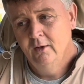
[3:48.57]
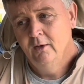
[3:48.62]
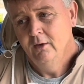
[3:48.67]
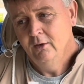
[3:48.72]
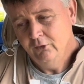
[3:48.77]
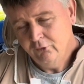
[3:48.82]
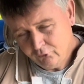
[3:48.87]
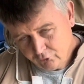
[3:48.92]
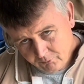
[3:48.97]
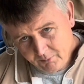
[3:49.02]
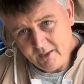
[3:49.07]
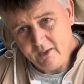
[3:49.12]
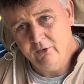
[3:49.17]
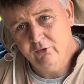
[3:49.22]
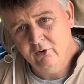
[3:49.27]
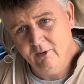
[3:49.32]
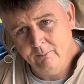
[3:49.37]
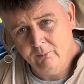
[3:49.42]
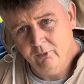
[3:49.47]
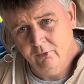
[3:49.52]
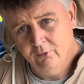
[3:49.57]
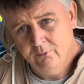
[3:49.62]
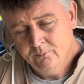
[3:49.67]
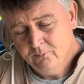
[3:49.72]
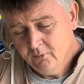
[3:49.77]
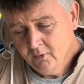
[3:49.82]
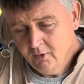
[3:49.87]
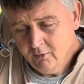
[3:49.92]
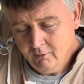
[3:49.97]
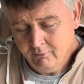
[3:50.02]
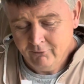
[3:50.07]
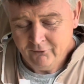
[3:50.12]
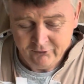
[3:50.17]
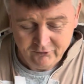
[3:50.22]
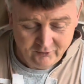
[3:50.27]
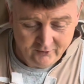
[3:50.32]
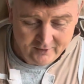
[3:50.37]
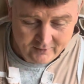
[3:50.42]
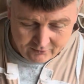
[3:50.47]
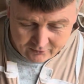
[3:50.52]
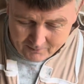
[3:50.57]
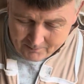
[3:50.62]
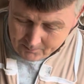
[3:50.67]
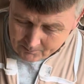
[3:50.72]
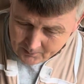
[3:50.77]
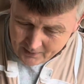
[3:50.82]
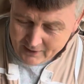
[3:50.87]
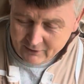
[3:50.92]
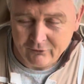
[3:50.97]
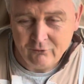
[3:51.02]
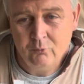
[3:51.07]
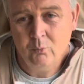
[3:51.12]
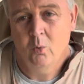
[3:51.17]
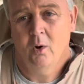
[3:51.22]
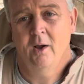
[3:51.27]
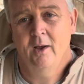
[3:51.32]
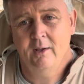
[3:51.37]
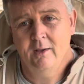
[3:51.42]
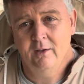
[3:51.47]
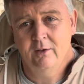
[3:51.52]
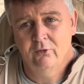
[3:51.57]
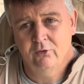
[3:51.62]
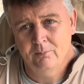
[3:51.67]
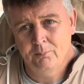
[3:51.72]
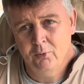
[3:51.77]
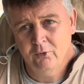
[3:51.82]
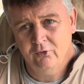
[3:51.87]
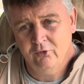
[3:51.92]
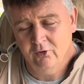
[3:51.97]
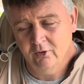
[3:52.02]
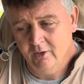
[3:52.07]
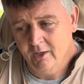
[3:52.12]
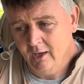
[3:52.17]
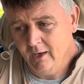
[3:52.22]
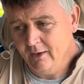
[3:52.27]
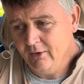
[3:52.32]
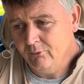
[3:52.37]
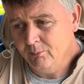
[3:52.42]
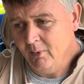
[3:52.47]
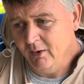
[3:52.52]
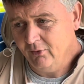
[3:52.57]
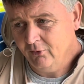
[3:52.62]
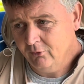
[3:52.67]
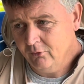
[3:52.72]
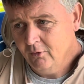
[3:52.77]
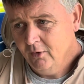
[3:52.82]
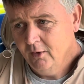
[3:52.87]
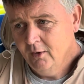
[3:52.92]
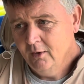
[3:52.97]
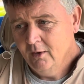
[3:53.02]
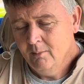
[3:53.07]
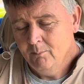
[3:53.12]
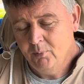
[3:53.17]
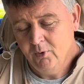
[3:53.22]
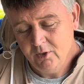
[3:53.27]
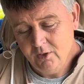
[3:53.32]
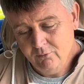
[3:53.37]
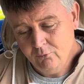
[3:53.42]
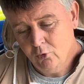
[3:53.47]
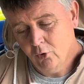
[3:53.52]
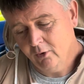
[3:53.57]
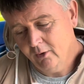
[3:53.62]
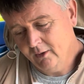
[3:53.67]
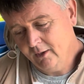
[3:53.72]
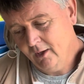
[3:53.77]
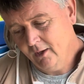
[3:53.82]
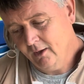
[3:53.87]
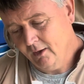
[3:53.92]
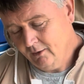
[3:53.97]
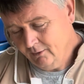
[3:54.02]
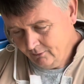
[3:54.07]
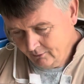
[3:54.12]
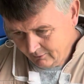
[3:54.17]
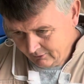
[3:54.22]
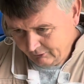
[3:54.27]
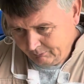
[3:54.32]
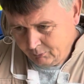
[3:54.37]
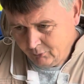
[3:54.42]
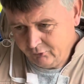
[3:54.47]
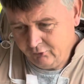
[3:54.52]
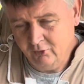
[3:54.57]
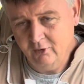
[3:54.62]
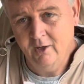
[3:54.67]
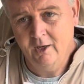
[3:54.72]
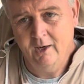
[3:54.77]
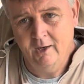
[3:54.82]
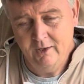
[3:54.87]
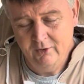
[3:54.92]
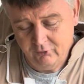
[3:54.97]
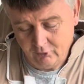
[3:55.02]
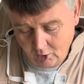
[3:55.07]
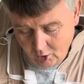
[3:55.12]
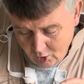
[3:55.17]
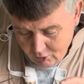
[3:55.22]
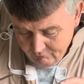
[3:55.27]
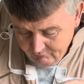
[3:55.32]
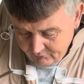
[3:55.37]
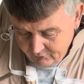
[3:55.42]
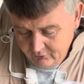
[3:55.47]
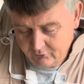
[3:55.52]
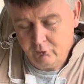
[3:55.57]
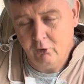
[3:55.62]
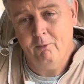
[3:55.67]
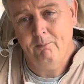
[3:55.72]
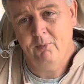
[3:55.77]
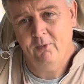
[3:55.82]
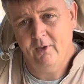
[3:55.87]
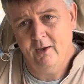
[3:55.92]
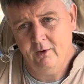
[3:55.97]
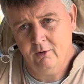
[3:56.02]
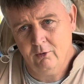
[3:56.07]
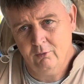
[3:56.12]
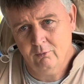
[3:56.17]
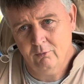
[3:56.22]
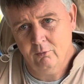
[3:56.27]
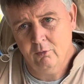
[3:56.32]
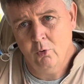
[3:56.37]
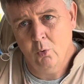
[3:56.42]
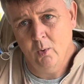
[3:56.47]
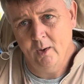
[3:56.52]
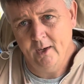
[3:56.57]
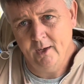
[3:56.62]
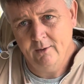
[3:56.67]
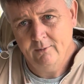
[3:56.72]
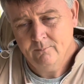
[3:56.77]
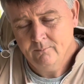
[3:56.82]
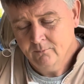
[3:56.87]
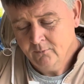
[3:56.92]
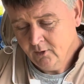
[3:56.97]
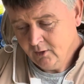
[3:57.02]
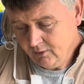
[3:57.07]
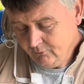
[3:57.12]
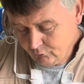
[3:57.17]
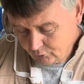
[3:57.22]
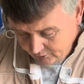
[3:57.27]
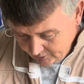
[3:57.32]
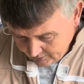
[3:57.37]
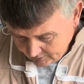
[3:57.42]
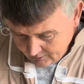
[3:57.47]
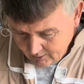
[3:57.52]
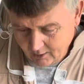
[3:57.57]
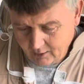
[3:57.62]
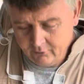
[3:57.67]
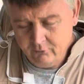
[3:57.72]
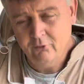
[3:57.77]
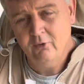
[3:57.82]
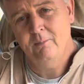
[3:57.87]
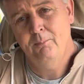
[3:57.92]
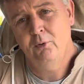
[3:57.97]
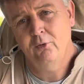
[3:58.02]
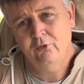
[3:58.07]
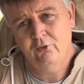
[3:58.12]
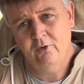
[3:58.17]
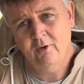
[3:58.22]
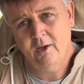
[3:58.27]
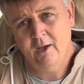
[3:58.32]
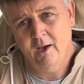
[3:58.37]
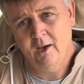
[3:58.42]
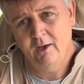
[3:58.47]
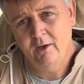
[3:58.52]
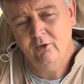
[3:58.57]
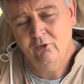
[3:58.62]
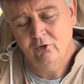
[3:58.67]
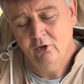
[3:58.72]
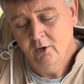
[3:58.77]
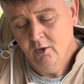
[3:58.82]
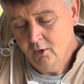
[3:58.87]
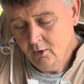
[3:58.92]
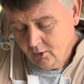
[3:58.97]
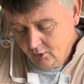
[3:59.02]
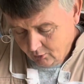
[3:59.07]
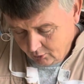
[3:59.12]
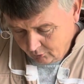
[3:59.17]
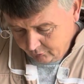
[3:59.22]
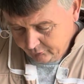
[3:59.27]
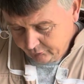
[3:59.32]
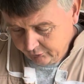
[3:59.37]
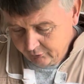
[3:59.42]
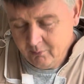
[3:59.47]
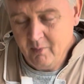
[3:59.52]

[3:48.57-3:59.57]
she'll be accepted. Obviously, the best way is the pushing cage method, but you've got to get a nice pushing cage over the top of that queen. You've got to get it under the pushing cage on some